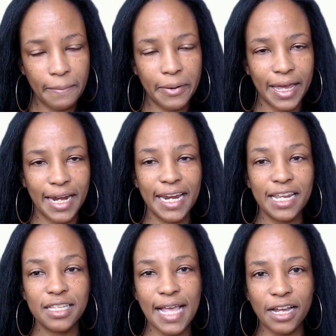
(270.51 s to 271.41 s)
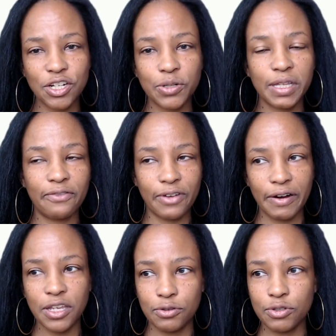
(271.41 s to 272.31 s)
But it is actually
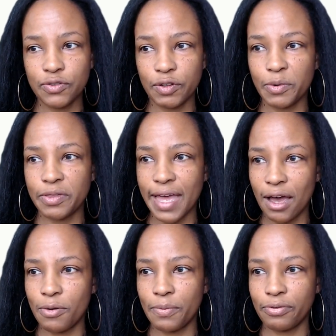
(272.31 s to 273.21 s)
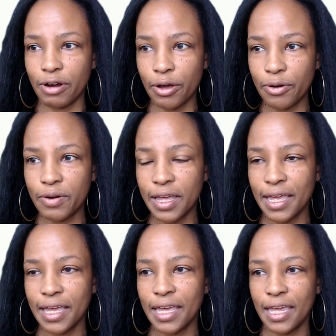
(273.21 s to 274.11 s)
very useful without Pro
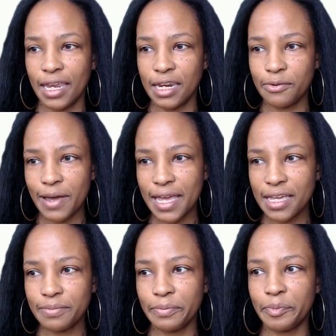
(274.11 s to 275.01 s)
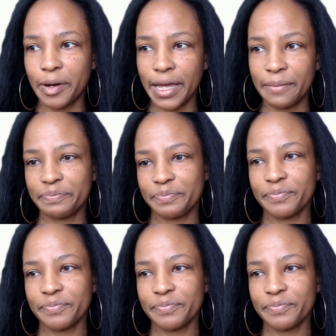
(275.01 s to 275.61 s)
anyway. But